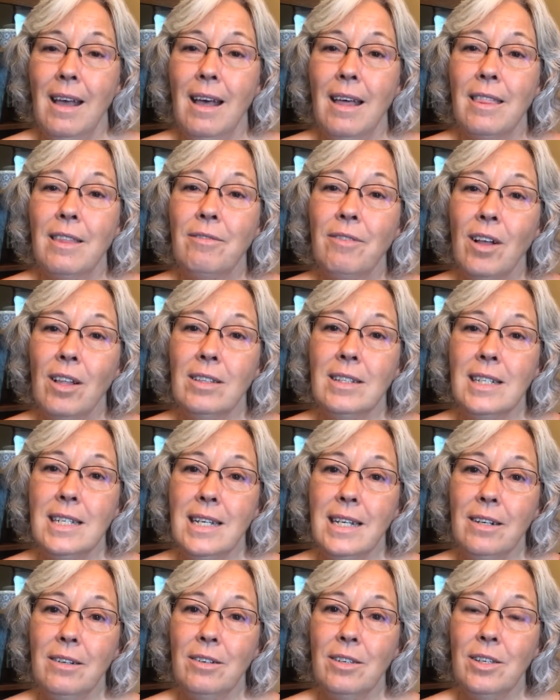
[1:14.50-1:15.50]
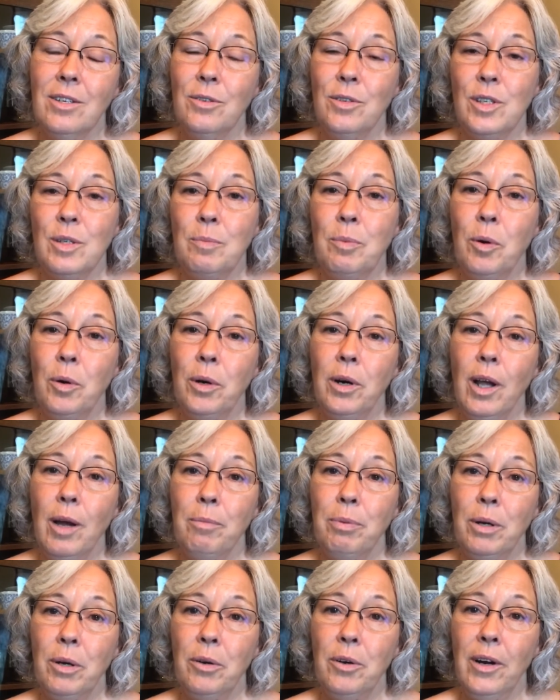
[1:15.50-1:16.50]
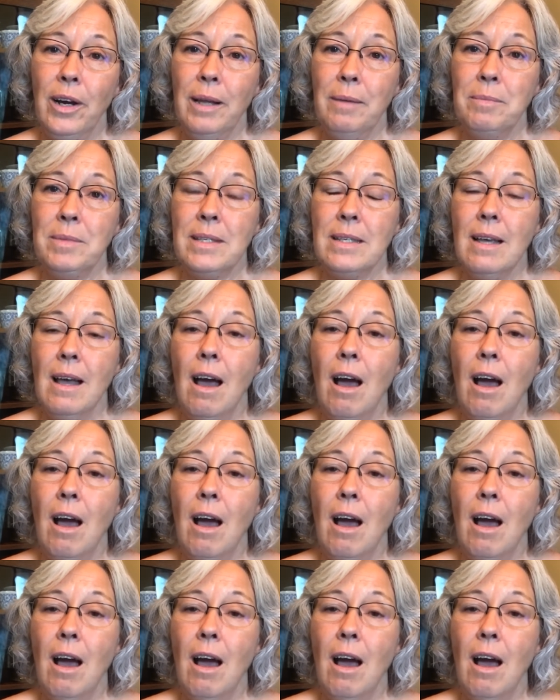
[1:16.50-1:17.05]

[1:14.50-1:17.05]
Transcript: The volunteers who support our programs